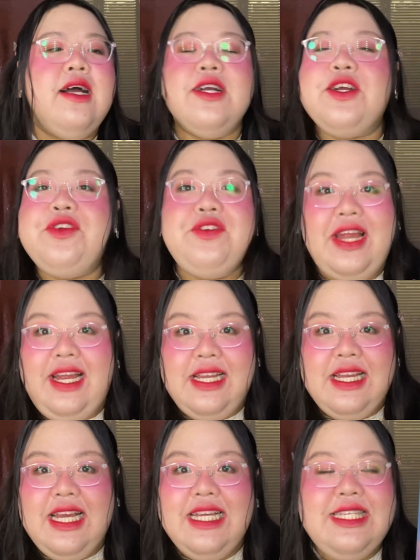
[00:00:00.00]

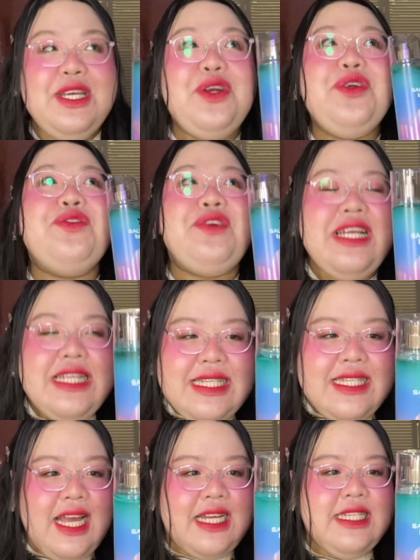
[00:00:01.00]
great. It's a great
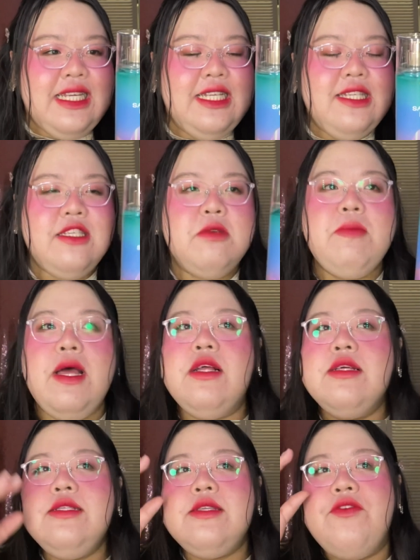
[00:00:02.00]
scent. It
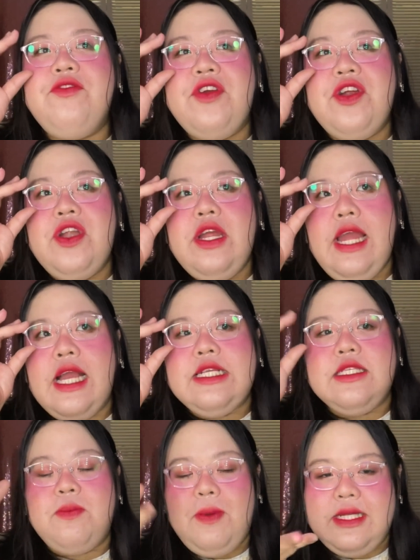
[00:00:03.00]
smells very
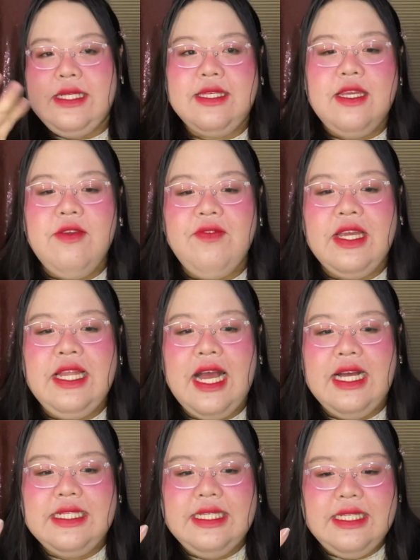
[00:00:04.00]
expensive. It
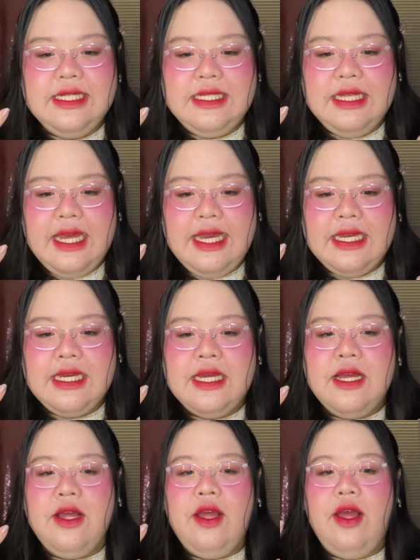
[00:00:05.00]
has this like
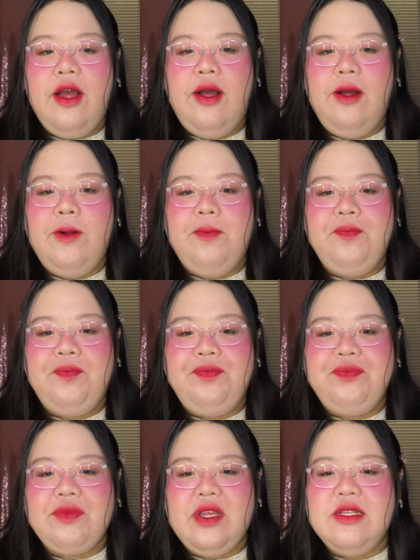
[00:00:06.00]

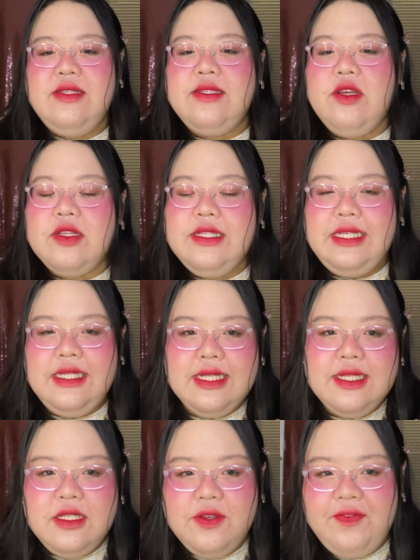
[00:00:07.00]

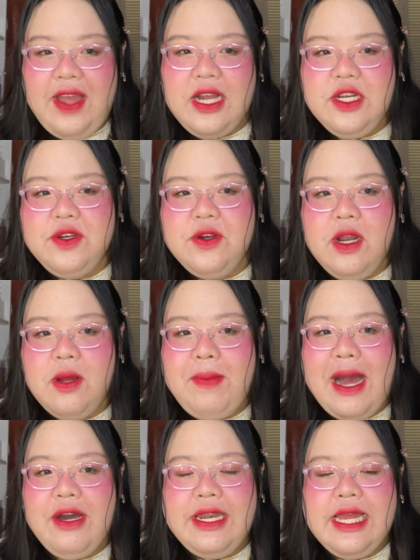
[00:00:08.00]
saltiness factor
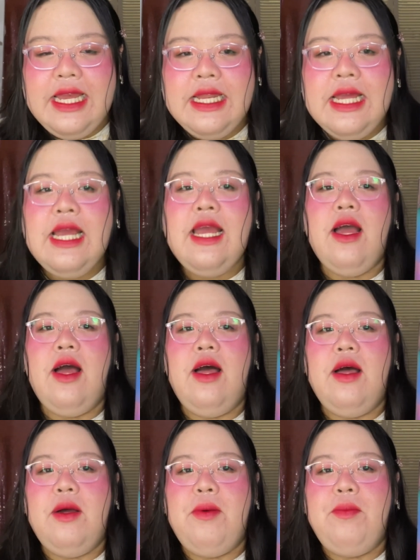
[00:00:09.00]
about it,
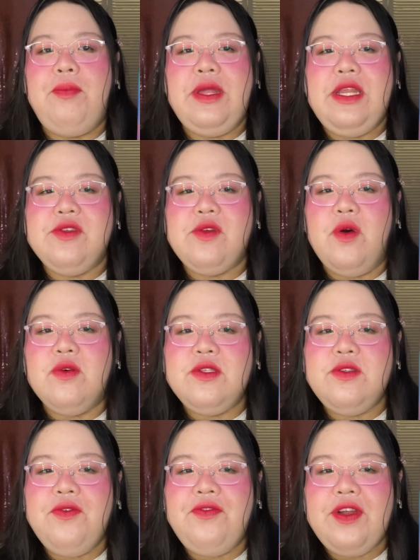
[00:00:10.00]
but it's
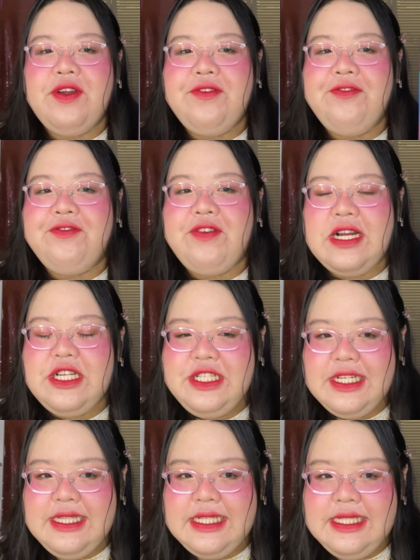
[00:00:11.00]
also very fresh
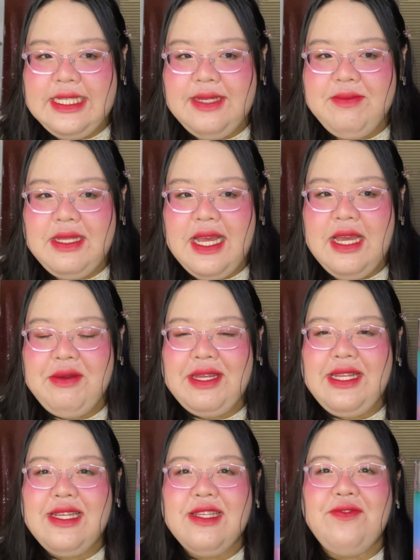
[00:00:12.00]
at the same time,
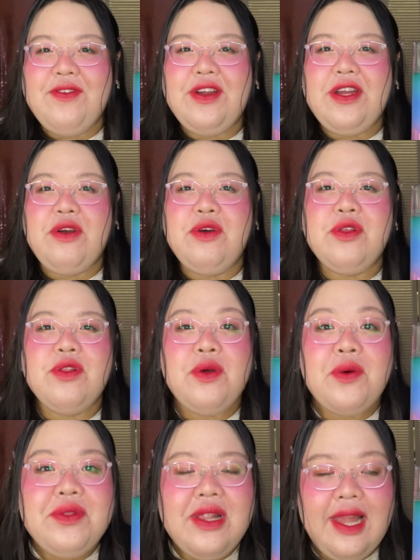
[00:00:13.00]
and it is very
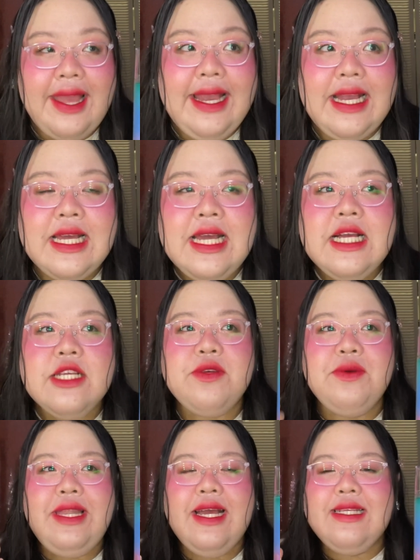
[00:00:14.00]
cologne like. So
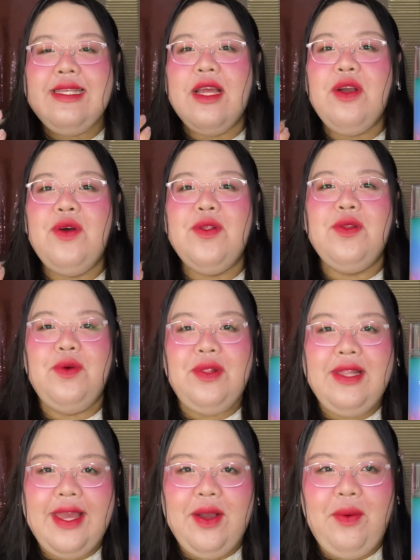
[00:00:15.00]
it has that
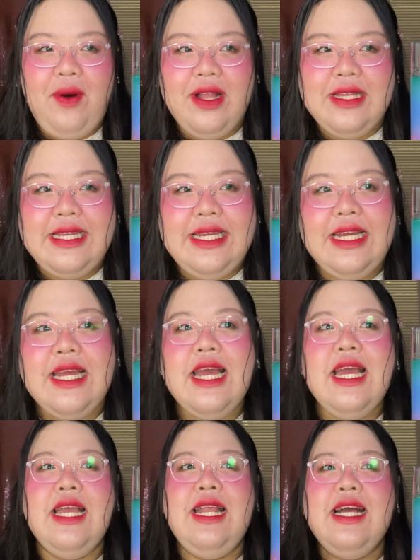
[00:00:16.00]
cologne like quality.
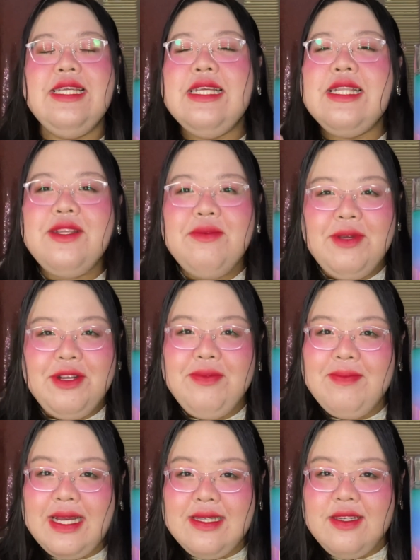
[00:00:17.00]
It has a little bit
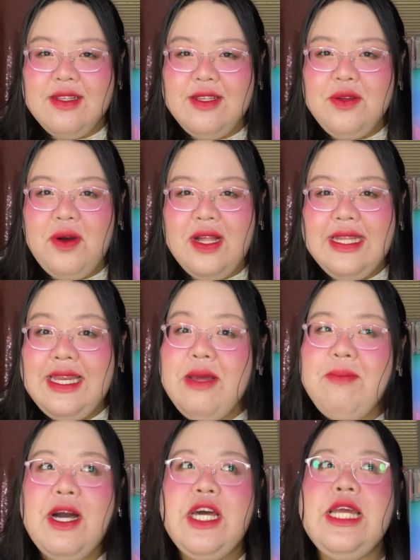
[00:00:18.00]
of masculine quality
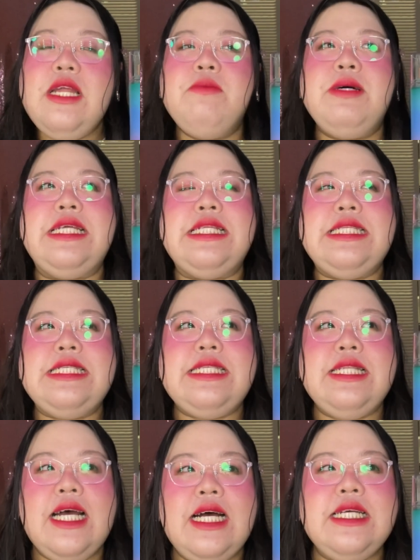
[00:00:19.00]
about it, but it is
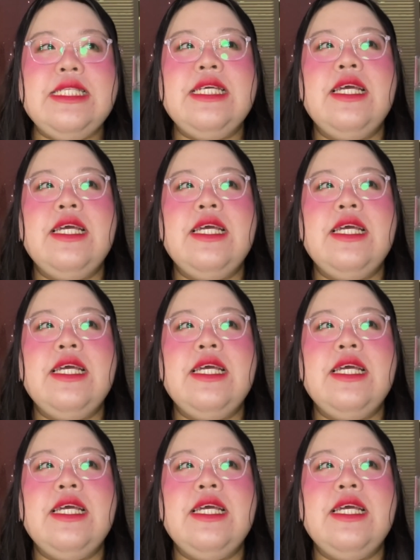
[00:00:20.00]
not